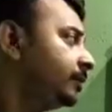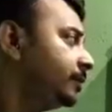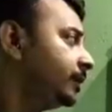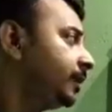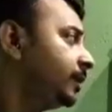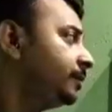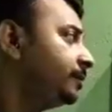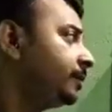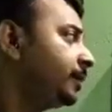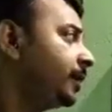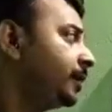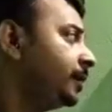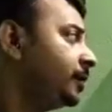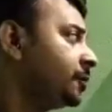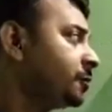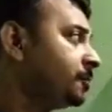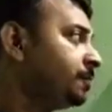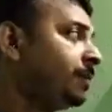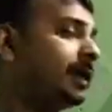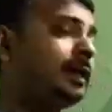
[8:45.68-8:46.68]
the
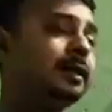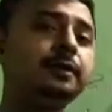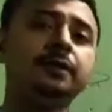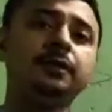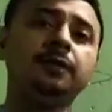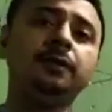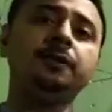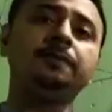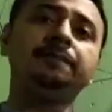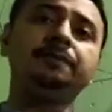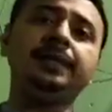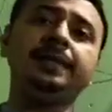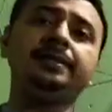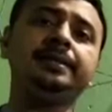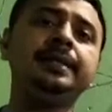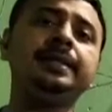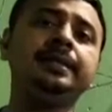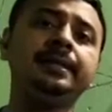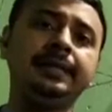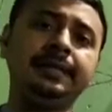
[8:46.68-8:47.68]
first part of
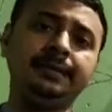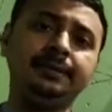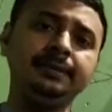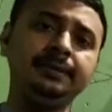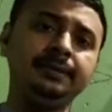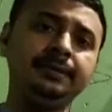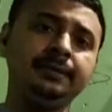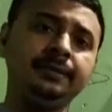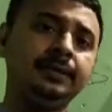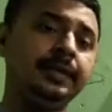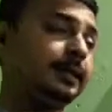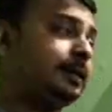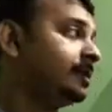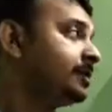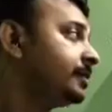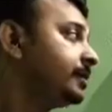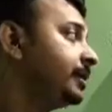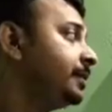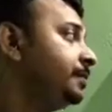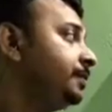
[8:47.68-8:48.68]
present tense, that
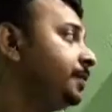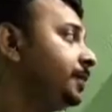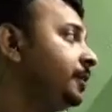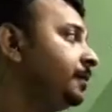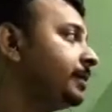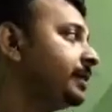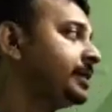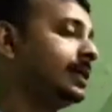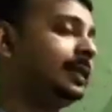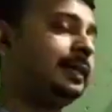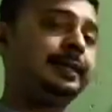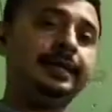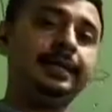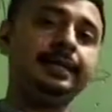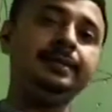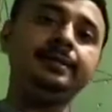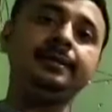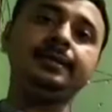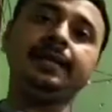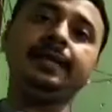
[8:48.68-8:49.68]
is simple present
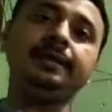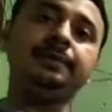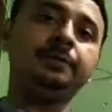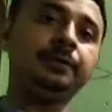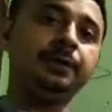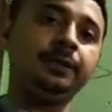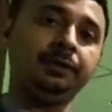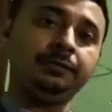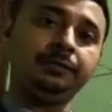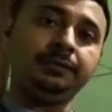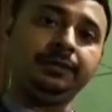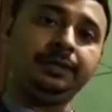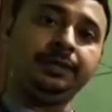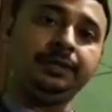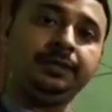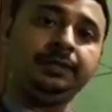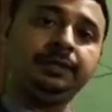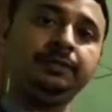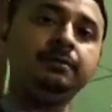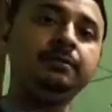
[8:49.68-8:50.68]
tense, I am going to
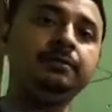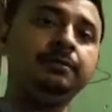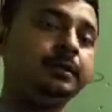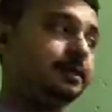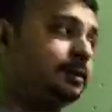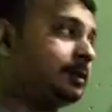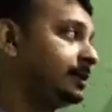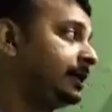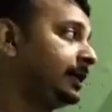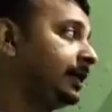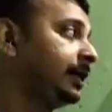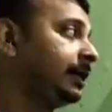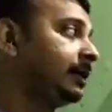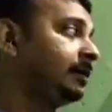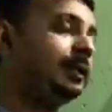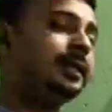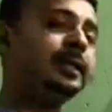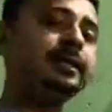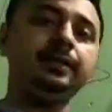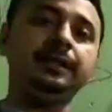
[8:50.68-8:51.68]
teach you, which is
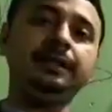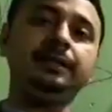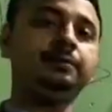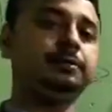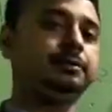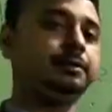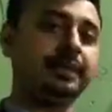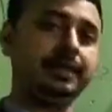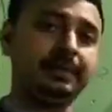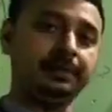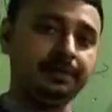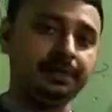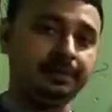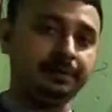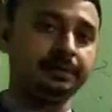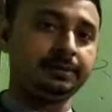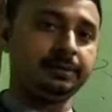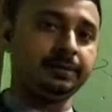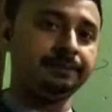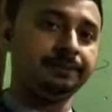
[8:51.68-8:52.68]
included in your
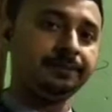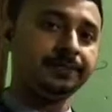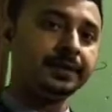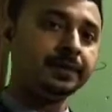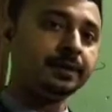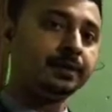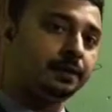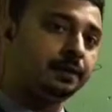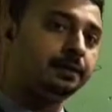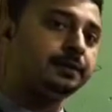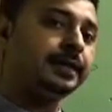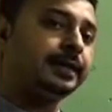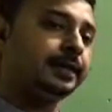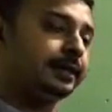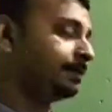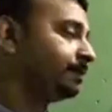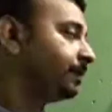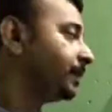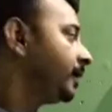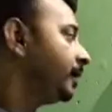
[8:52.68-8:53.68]
syllabus.
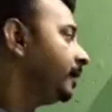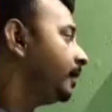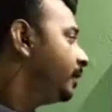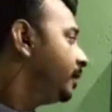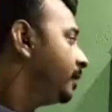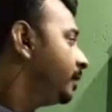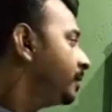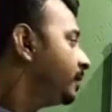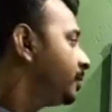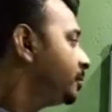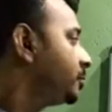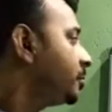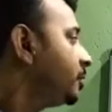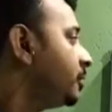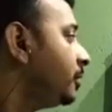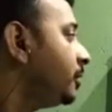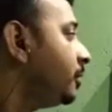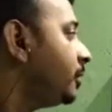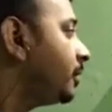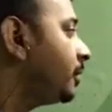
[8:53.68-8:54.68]
Okay.
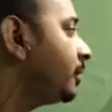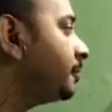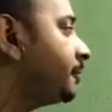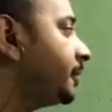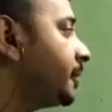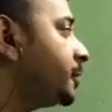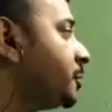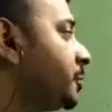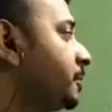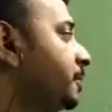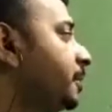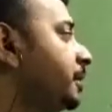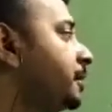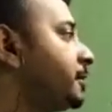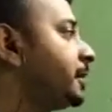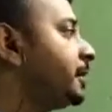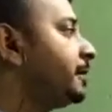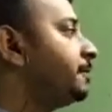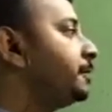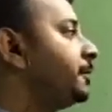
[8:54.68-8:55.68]
So first of all,
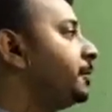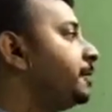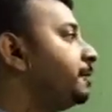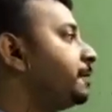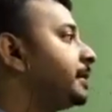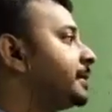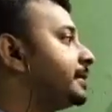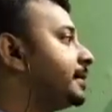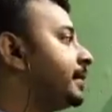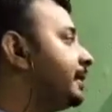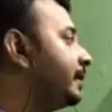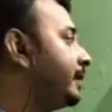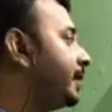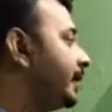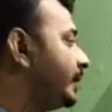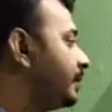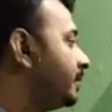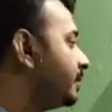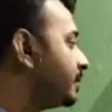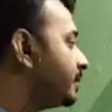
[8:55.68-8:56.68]
simple present
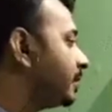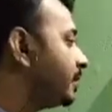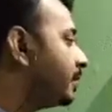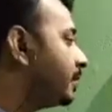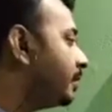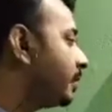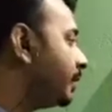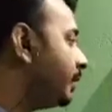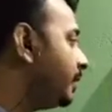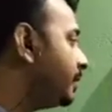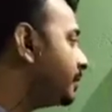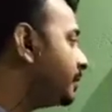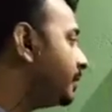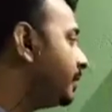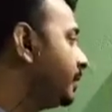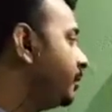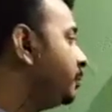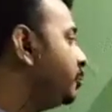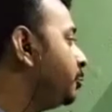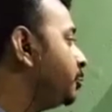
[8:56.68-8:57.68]
tense is
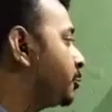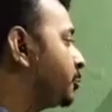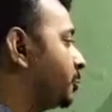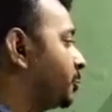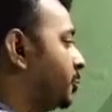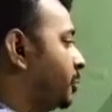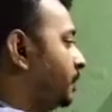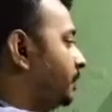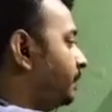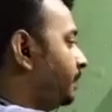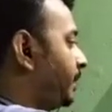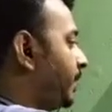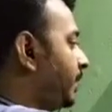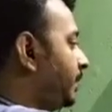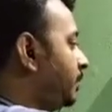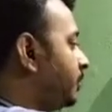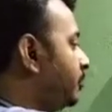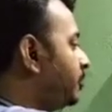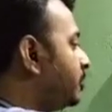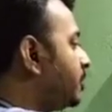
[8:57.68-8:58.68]
used. The
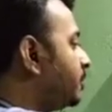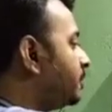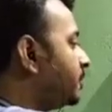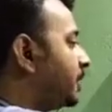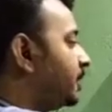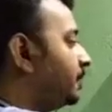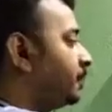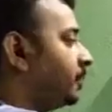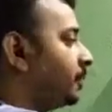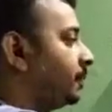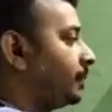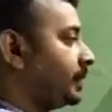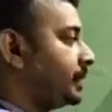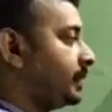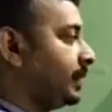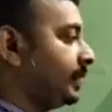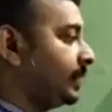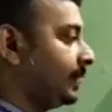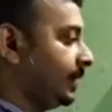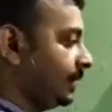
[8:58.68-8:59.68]
use of simple
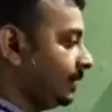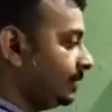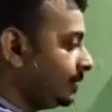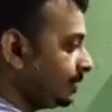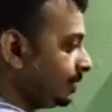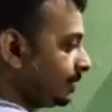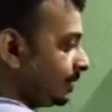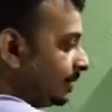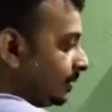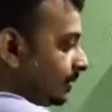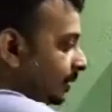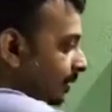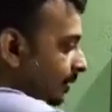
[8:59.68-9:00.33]
present tense,